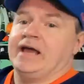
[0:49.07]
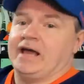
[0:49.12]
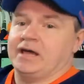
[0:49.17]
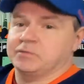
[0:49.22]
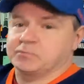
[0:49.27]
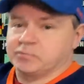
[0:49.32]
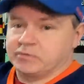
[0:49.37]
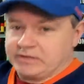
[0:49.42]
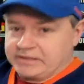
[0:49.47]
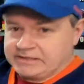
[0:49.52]

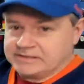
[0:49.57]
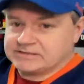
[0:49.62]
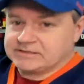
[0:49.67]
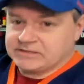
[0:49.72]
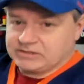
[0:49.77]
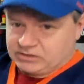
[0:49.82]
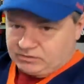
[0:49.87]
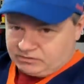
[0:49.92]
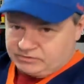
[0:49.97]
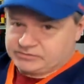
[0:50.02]
and plays
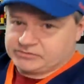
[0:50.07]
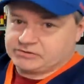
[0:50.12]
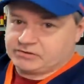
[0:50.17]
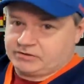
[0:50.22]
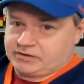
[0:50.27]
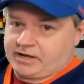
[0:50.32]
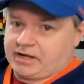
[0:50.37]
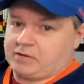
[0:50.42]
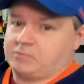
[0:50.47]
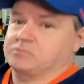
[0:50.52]
in the All
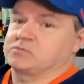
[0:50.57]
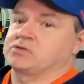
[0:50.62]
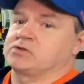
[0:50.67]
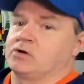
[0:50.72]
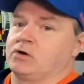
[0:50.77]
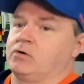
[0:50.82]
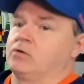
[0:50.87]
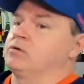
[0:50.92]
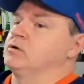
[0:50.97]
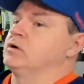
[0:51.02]
Star game.
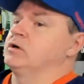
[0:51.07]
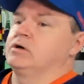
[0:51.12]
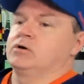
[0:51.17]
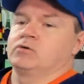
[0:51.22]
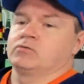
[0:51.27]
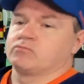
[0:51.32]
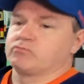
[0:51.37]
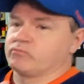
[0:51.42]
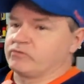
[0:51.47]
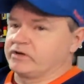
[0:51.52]
So,
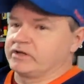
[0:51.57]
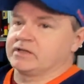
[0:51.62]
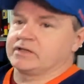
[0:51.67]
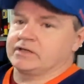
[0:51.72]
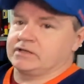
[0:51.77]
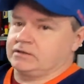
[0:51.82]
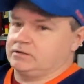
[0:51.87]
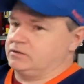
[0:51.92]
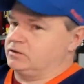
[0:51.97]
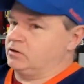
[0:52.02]

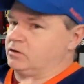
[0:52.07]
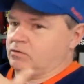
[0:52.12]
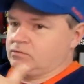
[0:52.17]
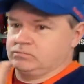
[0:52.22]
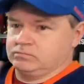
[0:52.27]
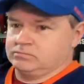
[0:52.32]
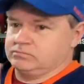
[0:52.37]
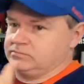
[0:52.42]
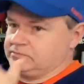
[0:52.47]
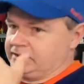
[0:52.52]
really, you
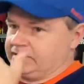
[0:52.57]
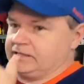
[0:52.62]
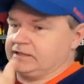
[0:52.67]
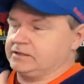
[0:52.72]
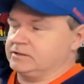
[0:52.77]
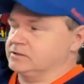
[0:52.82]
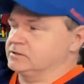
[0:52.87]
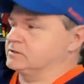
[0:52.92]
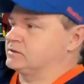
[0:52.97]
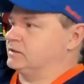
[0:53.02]
know,
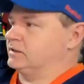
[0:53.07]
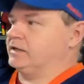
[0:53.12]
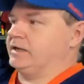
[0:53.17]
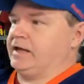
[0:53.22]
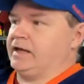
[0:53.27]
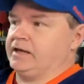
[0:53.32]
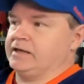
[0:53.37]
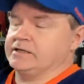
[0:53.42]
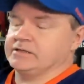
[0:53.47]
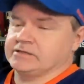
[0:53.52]
he is in
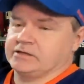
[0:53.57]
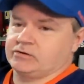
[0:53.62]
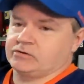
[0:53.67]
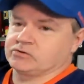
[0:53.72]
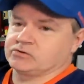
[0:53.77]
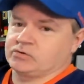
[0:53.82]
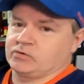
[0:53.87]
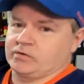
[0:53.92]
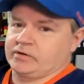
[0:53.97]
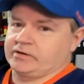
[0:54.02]
heady
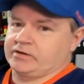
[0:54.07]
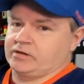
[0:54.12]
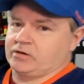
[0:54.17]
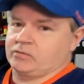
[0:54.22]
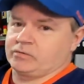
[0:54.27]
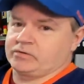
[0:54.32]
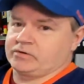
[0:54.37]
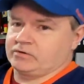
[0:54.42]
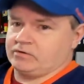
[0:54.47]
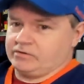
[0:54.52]
territory
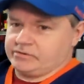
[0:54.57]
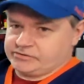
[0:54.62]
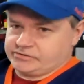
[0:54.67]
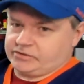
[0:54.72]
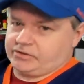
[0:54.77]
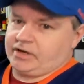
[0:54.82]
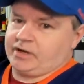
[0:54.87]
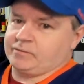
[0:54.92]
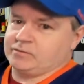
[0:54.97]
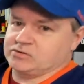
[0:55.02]
there with an All
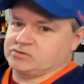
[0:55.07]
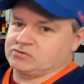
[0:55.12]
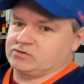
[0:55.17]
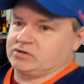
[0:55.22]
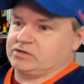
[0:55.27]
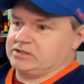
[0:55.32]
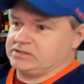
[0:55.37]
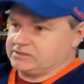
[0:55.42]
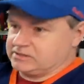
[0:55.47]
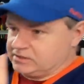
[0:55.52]
Star game in his
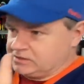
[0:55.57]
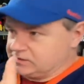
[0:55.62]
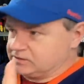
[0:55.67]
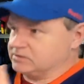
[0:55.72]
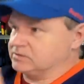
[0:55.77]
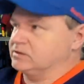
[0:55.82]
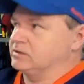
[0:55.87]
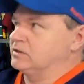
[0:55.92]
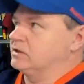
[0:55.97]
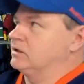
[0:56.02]
rookie
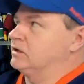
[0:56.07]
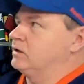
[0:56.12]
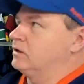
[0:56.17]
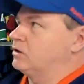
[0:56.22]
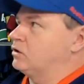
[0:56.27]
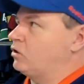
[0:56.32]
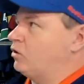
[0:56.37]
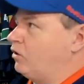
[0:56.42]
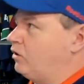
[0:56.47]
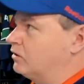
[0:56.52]
season.
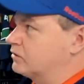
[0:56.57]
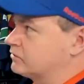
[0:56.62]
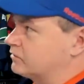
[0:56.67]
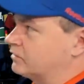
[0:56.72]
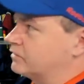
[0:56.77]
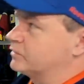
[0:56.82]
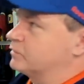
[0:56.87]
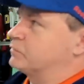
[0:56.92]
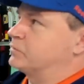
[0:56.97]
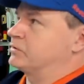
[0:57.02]

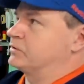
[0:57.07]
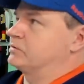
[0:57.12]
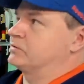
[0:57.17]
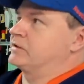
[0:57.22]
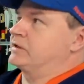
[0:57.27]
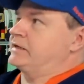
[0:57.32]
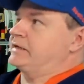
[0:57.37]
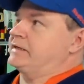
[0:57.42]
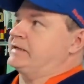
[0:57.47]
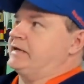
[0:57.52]
Calder on the blue
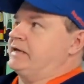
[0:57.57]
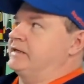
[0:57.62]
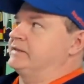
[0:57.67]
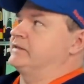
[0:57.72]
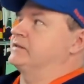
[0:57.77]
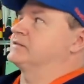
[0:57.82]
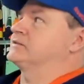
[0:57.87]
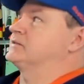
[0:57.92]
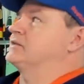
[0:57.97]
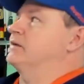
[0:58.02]
line,
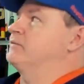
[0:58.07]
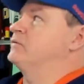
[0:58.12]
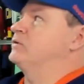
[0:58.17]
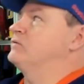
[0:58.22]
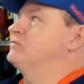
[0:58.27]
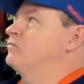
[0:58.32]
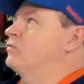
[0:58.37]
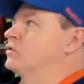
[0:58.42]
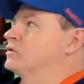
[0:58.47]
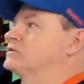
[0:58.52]
and then
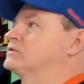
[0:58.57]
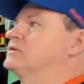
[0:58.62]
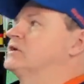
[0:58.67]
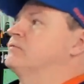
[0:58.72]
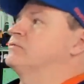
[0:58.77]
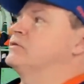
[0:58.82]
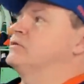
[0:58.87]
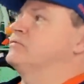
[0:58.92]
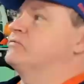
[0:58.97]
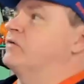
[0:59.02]
74
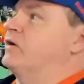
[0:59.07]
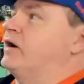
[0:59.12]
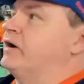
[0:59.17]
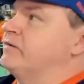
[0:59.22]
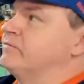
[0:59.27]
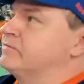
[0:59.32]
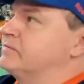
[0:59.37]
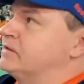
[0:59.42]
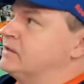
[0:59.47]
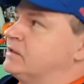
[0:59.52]

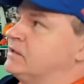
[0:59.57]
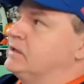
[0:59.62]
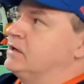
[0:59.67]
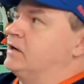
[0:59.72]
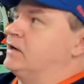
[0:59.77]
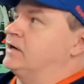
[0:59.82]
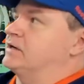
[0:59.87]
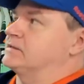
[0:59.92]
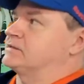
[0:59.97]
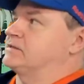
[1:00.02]
75,
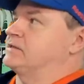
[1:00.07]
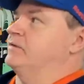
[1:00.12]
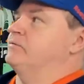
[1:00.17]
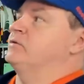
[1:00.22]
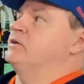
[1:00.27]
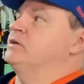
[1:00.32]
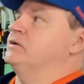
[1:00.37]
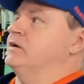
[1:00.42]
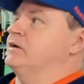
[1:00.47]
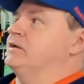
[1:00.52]
uh,
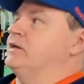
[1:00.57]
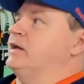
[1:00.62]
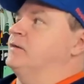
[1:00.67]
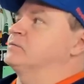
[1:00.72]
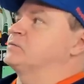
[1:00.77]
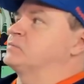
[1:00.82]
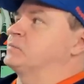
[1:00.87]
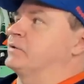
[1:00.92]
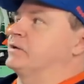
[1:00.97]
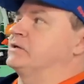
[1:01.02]
79
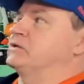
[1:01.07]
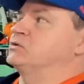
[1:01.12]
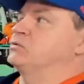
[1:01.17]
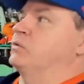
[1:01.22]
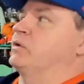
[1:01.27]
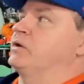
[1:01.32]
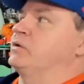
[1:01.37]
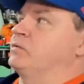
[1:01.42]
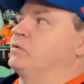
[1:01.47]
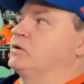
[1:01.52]
games played,
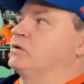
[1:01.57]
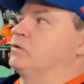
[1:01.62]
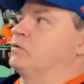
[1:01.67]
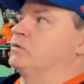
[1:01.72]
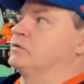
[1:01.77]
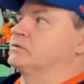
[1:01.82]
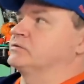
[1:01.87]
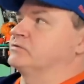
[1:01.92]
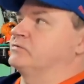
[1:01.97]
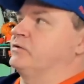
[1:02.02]
21
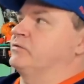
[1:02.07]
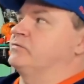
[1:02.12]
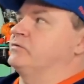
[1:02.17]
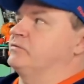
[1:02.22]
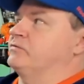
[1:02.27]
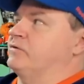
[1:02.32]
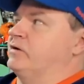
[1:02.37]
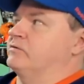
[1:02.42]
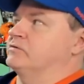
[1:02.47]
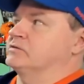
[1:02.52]
goals,
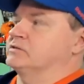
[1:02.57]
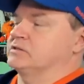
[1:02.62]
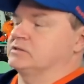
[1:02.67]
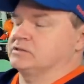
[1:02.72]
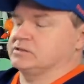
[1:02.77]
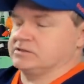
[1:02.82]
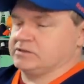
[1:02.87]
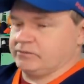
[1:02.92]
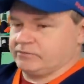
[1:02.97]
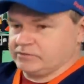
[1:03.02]
55
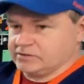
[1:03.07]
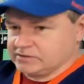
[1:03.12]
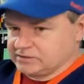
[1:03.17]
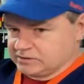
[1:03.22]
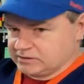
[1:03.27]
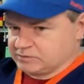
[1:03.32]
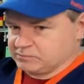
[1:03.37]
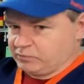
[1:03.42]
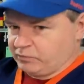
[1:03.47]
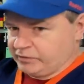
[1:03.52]
assists,
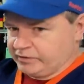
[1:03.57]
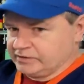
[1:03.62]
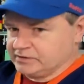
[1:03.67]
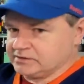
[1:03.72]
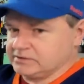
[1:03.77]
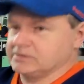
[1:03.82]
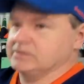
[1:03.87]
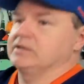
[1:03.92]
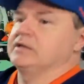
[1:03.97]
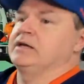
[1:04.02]
76
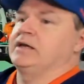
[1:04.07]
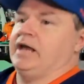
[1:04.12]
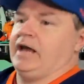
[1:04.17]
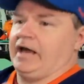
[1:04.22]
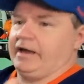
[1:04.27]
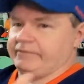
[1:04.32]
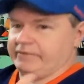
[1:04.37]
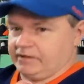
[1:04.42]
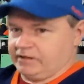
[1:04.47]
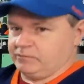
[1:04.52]
points,
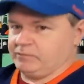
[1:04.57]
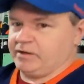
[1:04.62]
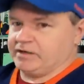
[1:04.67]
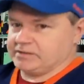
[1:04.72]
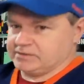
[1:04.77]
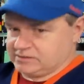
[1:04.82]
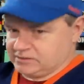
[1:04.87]
and then he makes